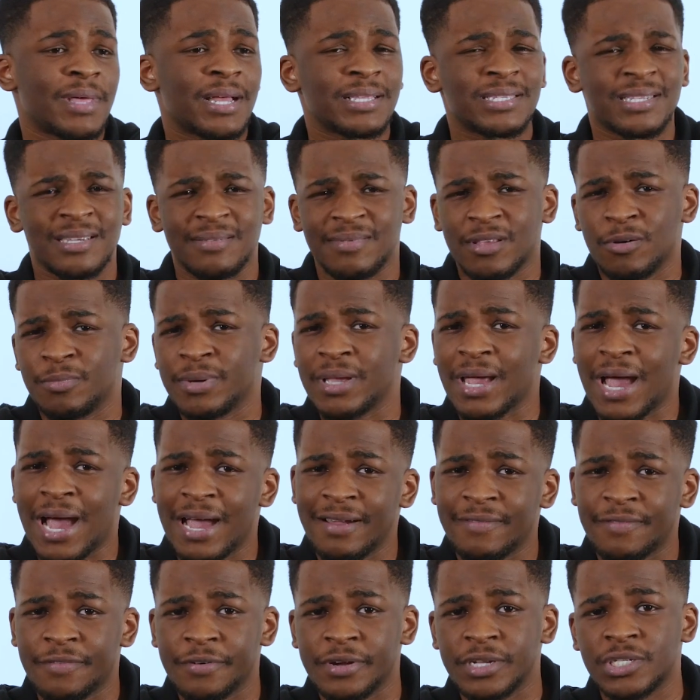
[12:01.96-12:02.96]
that team, they'll be
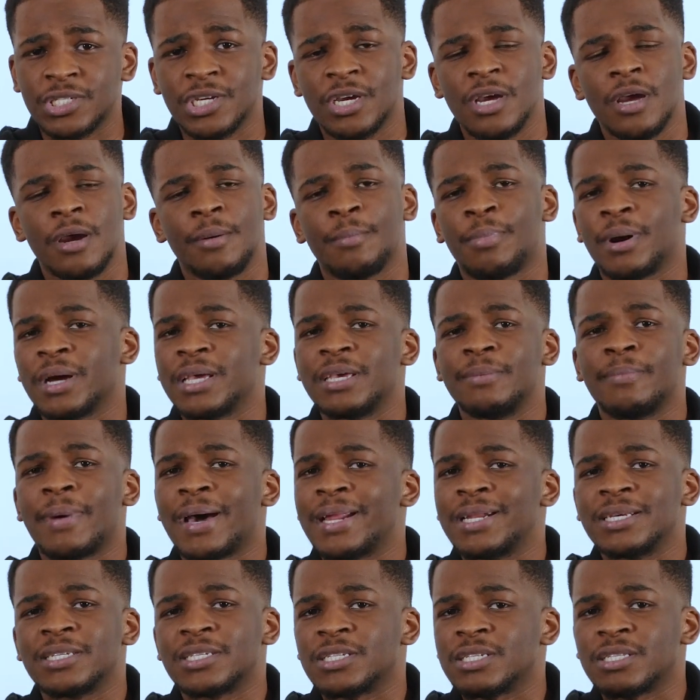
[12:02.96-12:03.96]
average. But he
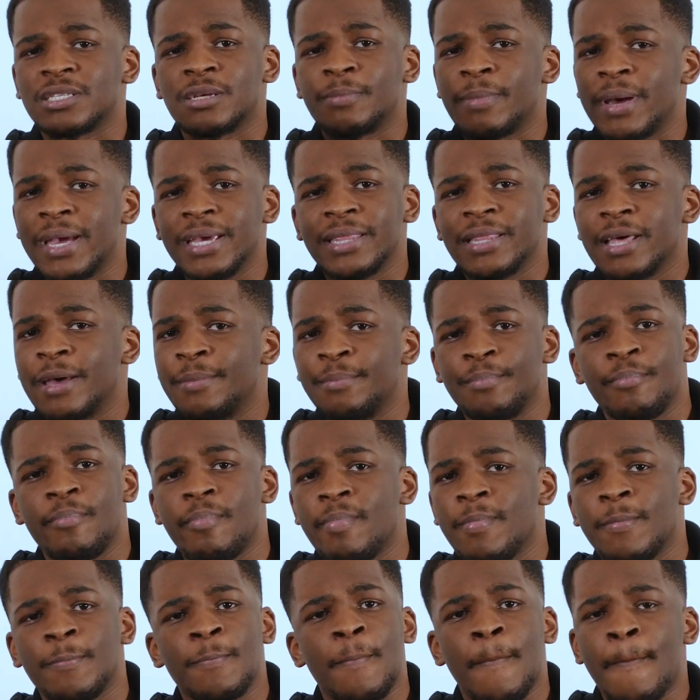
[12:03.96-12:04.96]
manages to make them
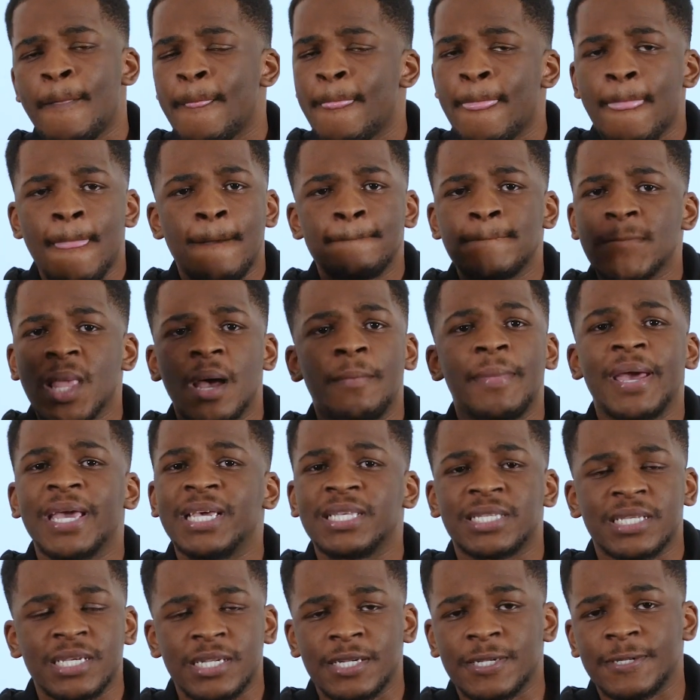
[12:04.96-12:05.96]

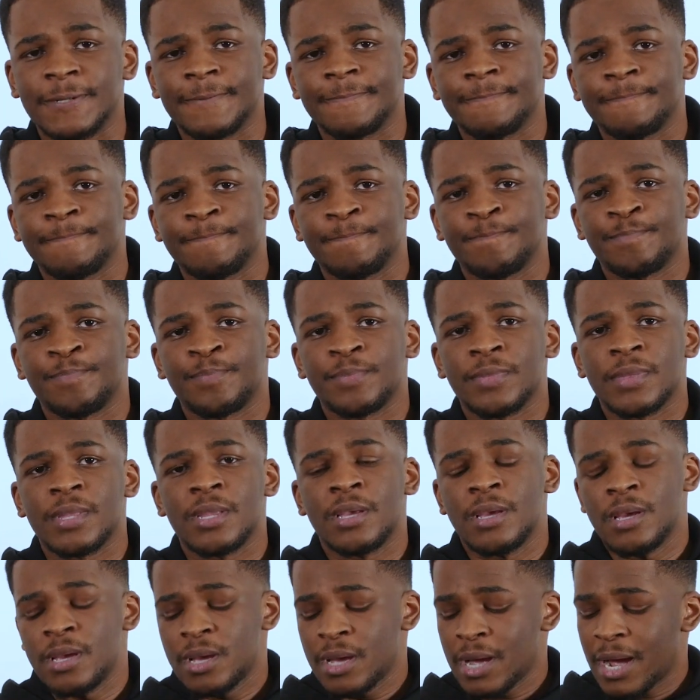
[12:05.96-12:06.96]
amazing.
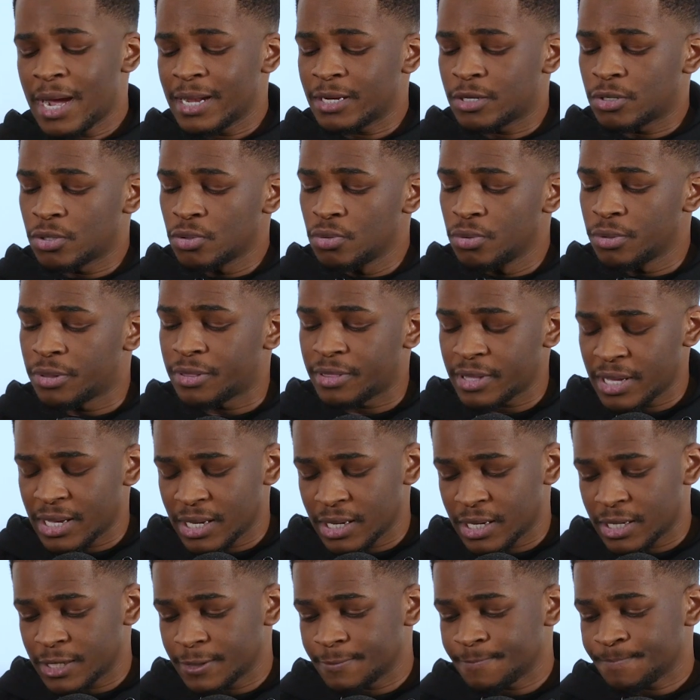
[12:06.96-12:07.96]
I do
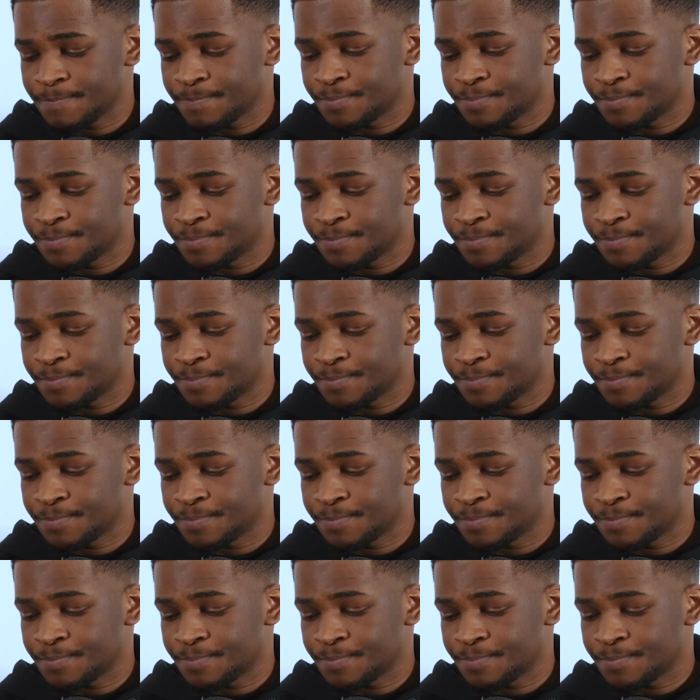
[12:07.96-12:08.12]
think